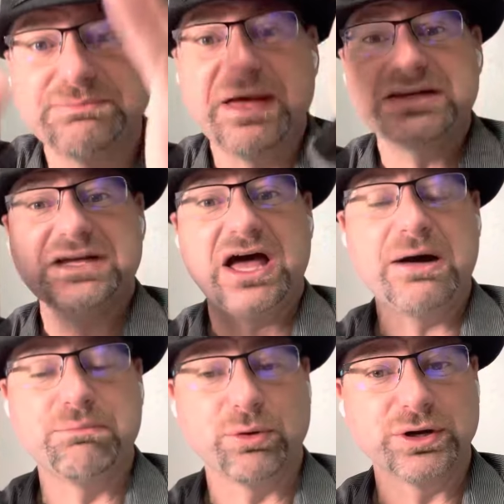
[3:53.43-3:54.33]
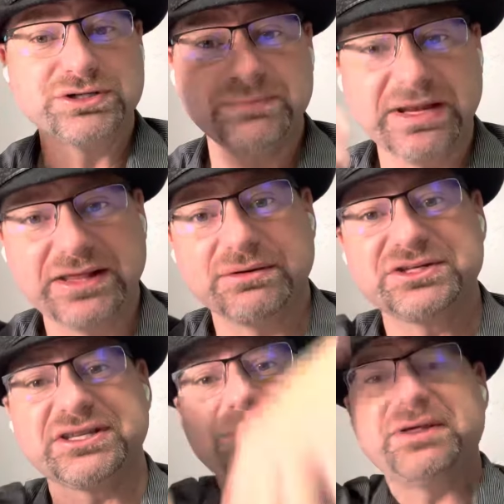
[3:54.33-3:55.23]
bent upwards, meaning there was
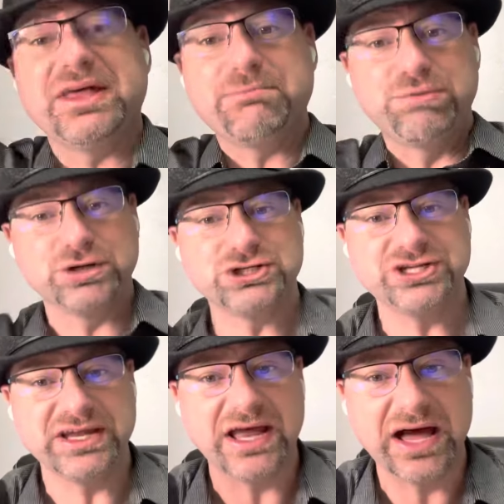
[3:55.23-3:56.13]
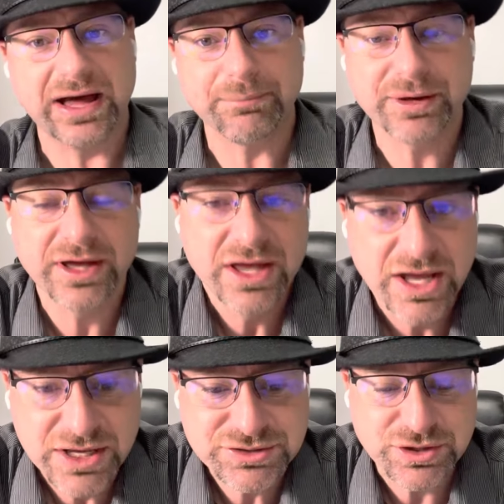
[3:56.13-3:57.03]
something that pushed it up.
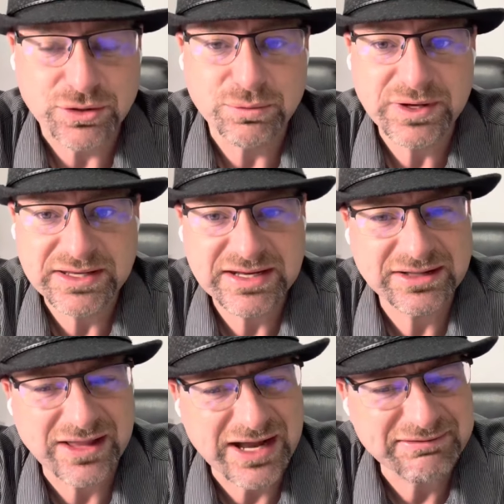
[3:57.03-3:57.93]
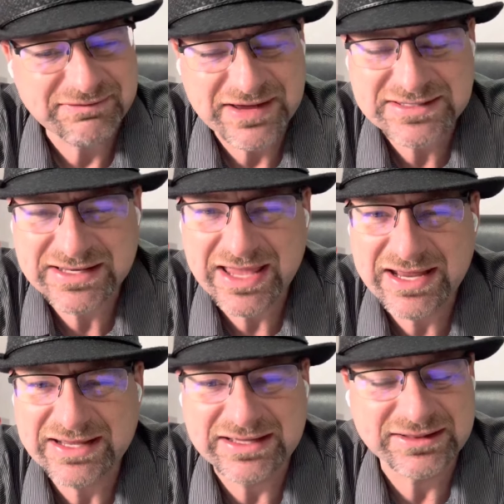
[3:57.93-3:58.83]
So we did a lot of
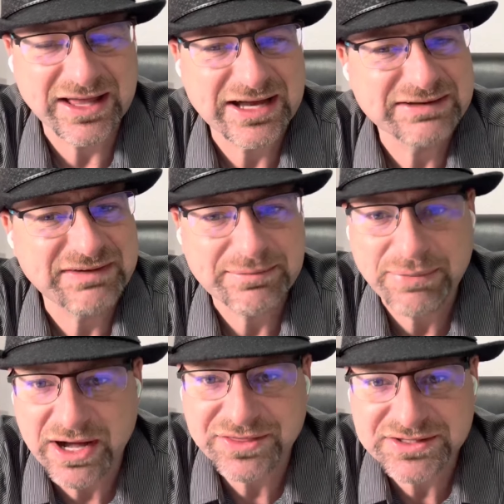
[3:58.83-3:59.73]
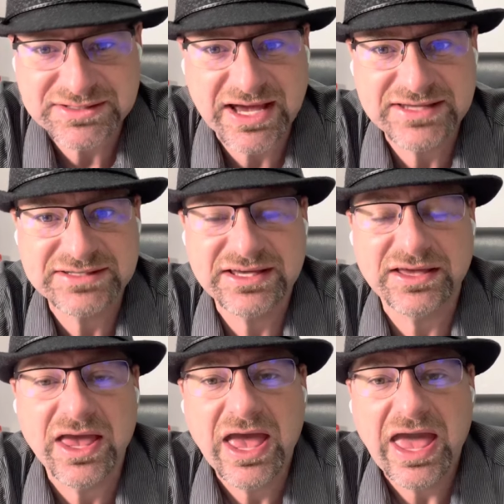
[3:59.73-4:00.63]
investigating, a lot of
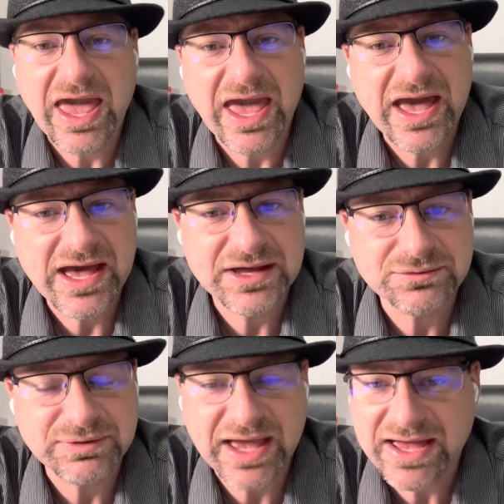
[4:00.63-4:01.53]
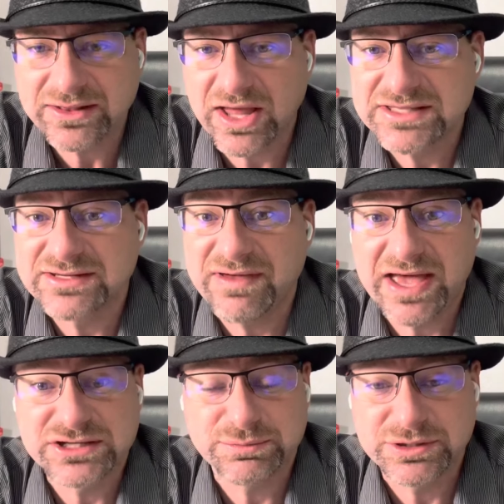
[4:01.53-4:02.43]
hypothesizing, and we had lots of
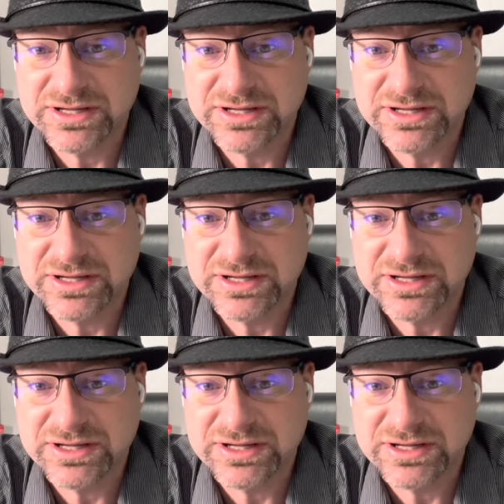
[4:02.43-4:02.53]
experts,